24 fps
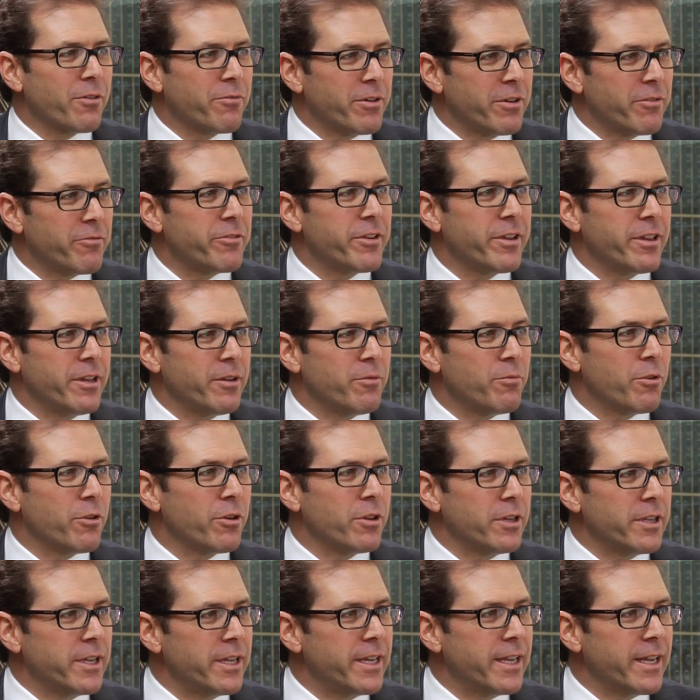York, we really
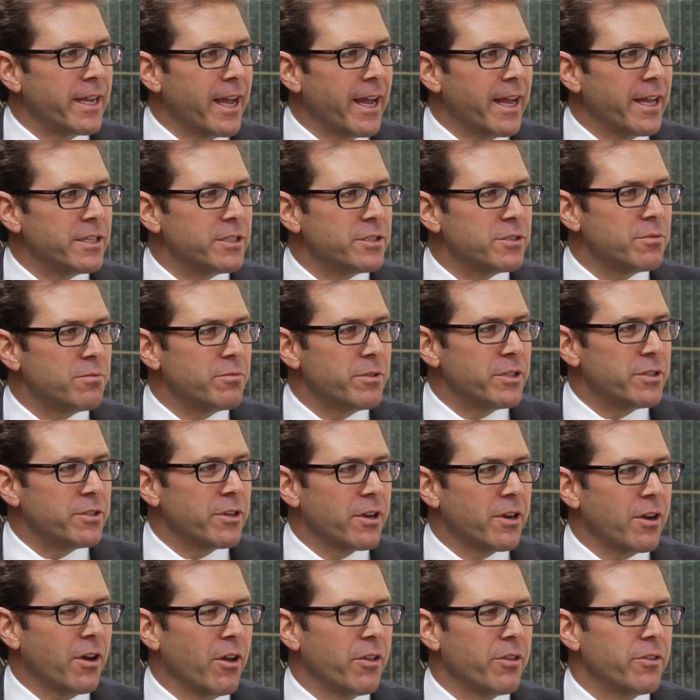were leading edge. We
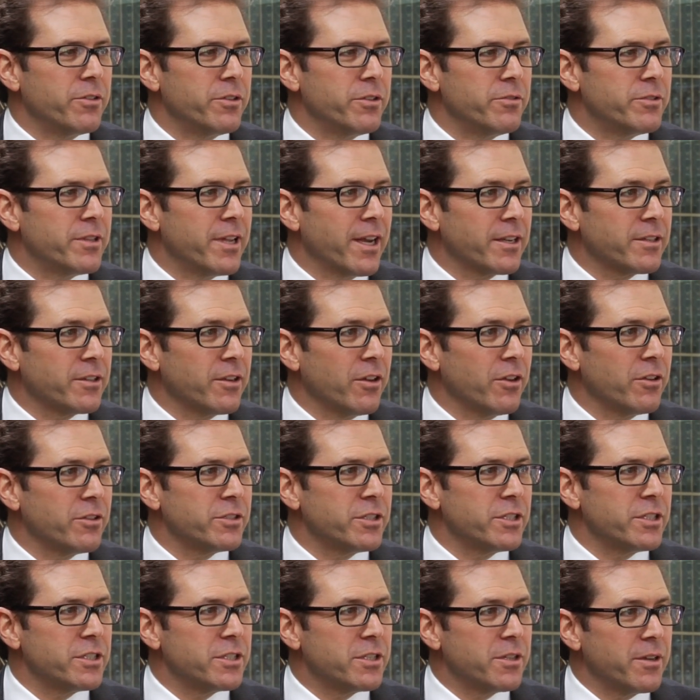took all the new
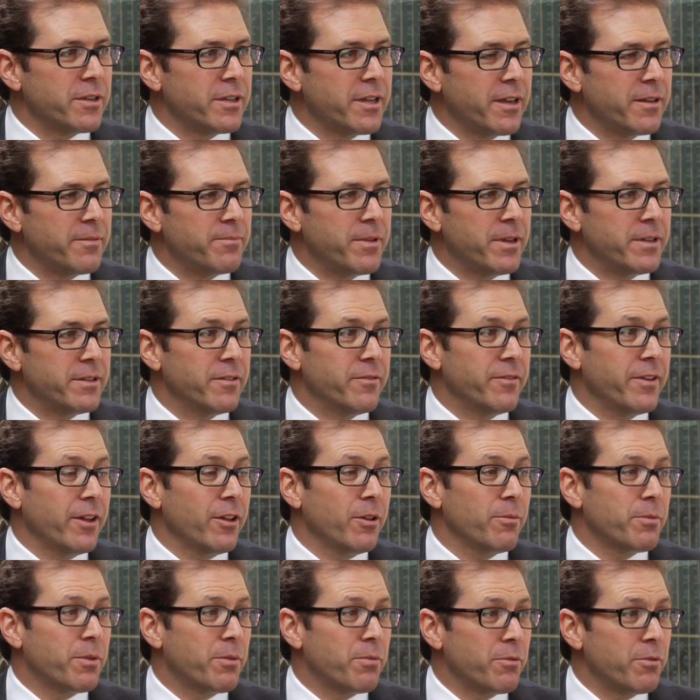technologies that had been
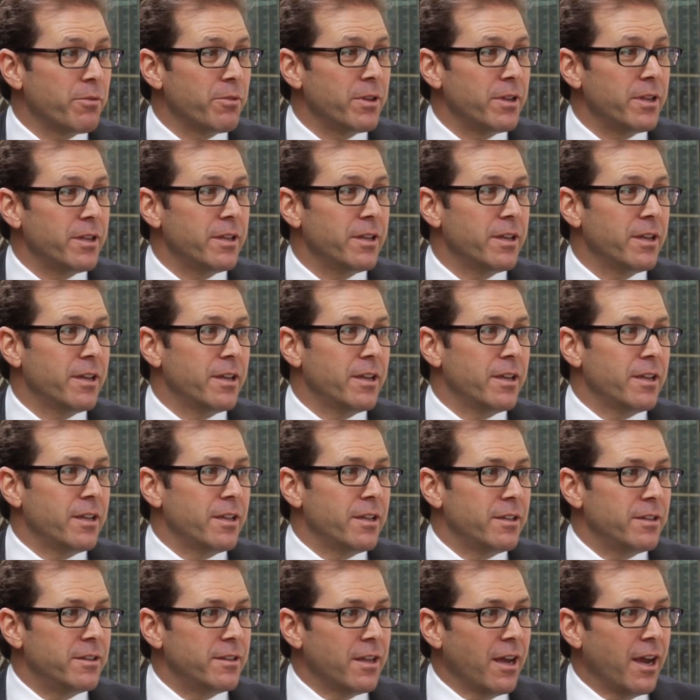developed through the
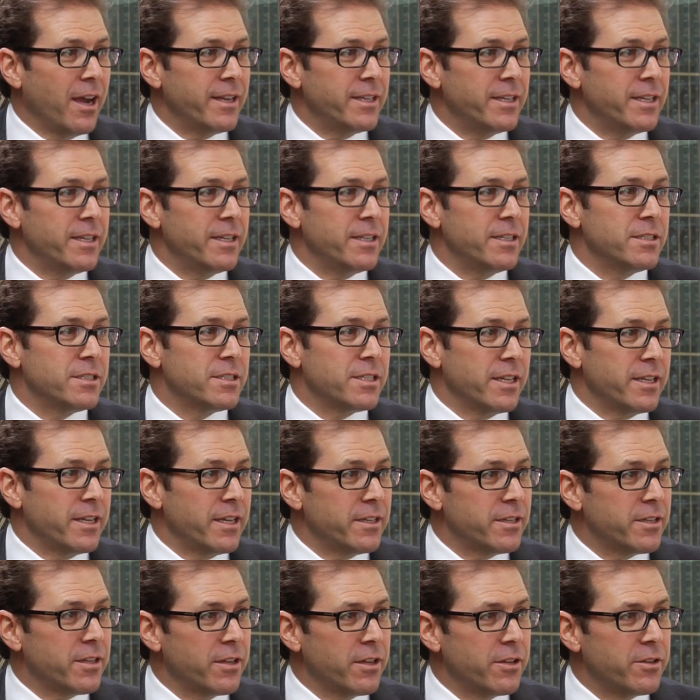90s and
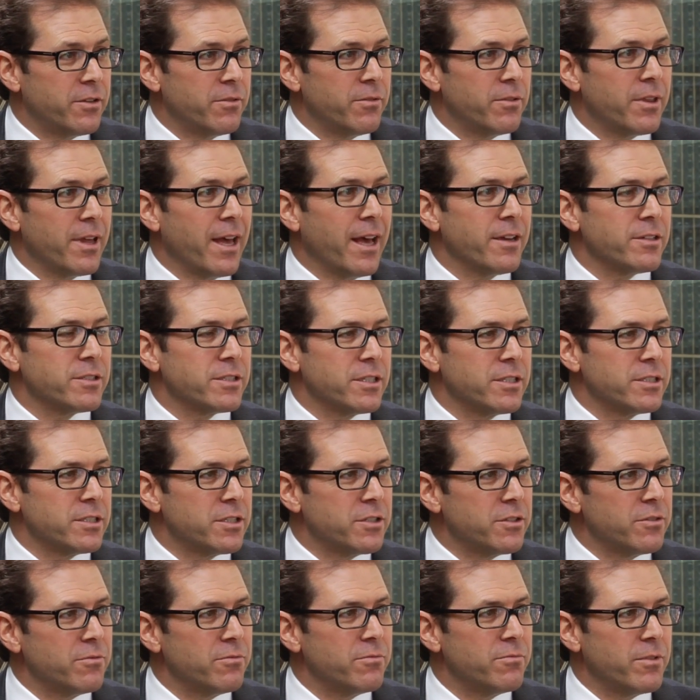into the
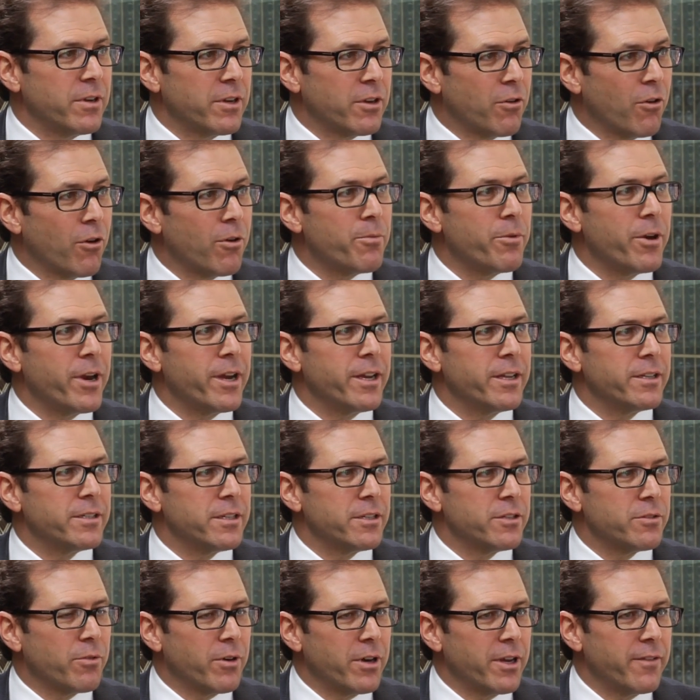2000s to incorporate
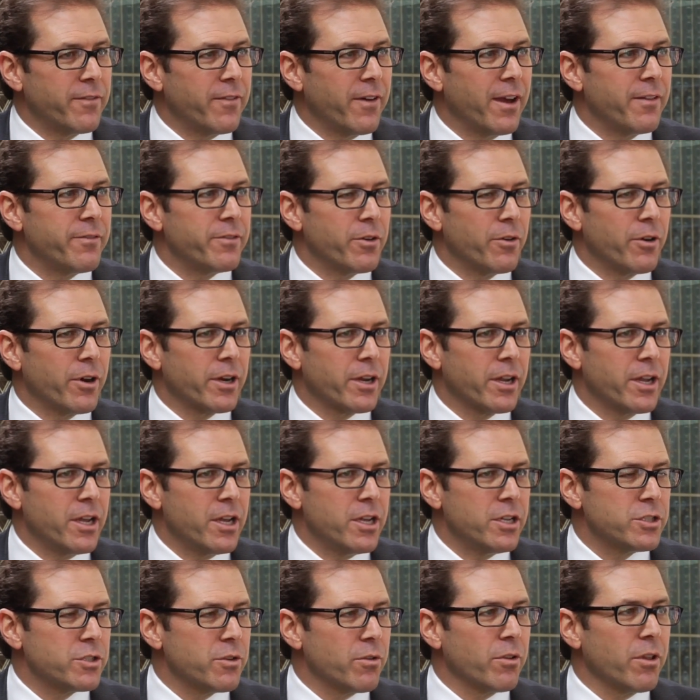into 25 York.
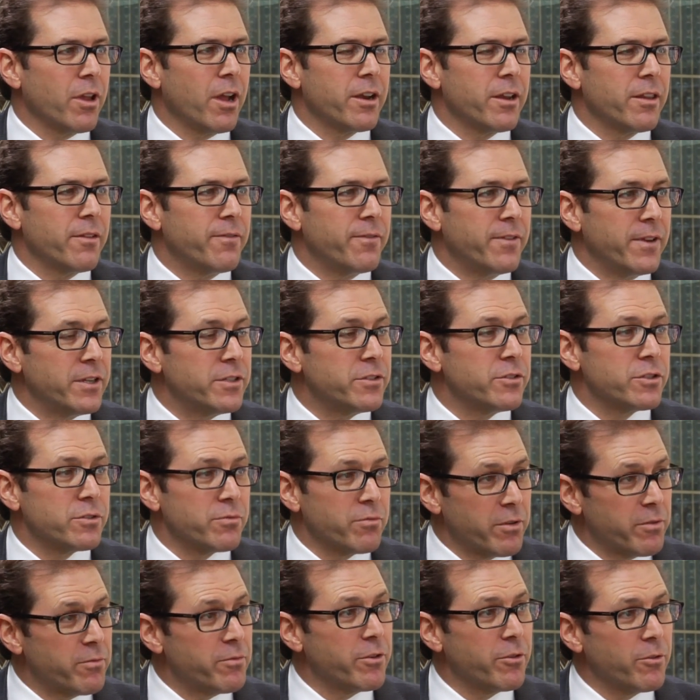So a lot of the
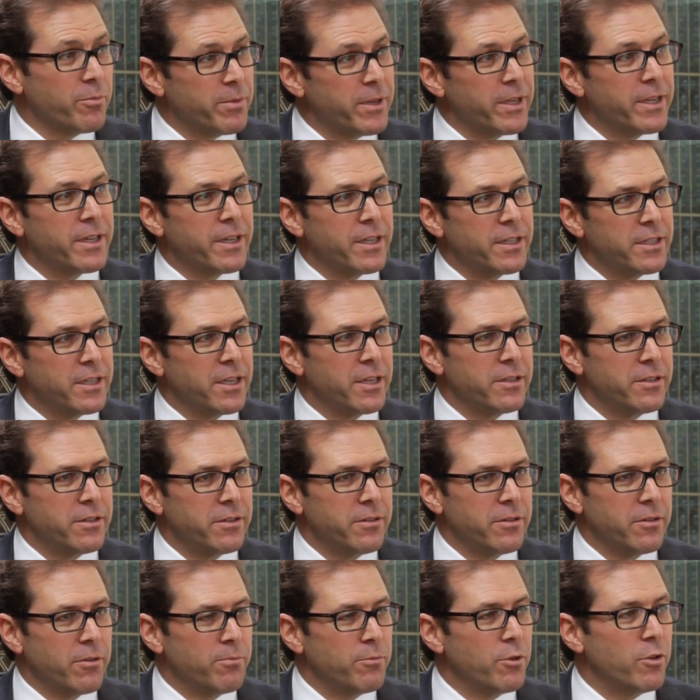features we will be
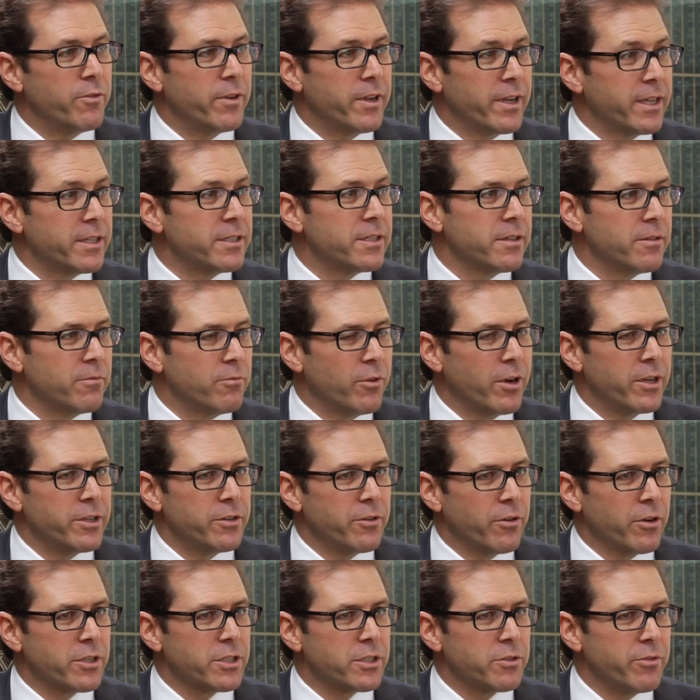continuing, moving into the
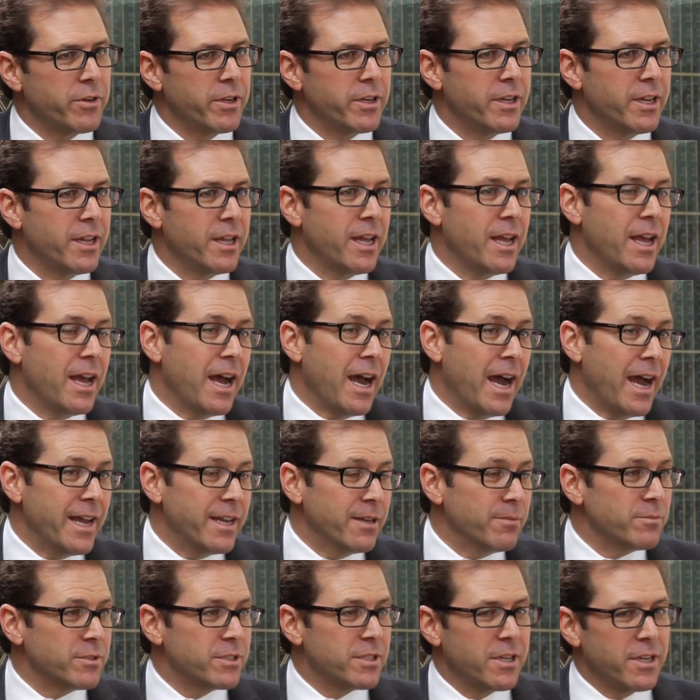1 York Street.
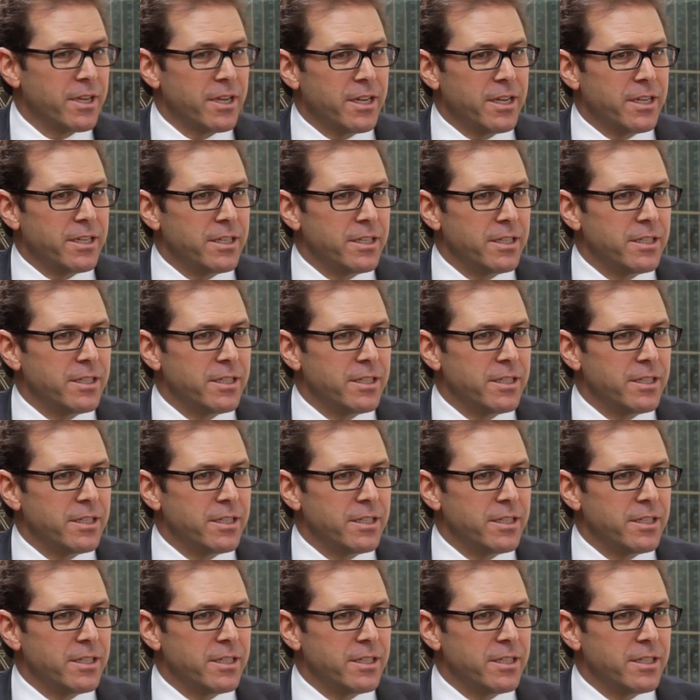Items